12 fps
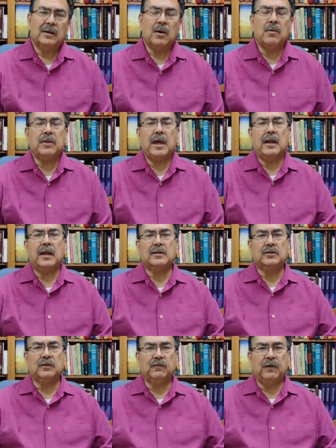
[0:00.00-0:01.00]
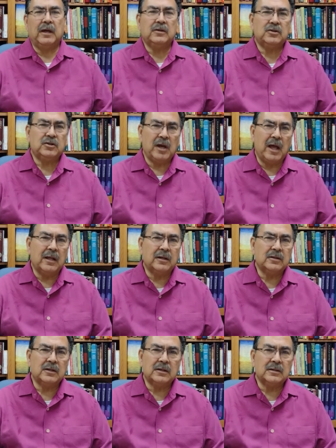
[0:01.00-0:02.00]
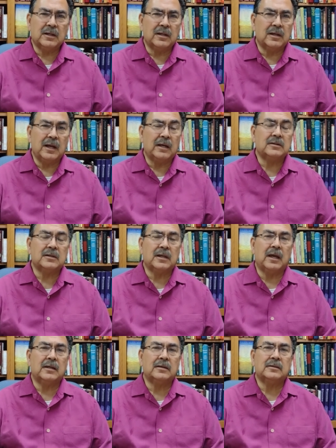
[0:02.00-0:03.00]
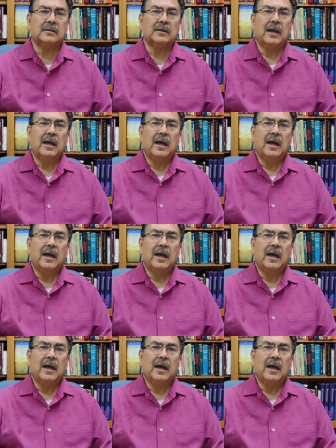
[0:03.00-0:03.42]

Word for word: Know that as you face challenges in the next days,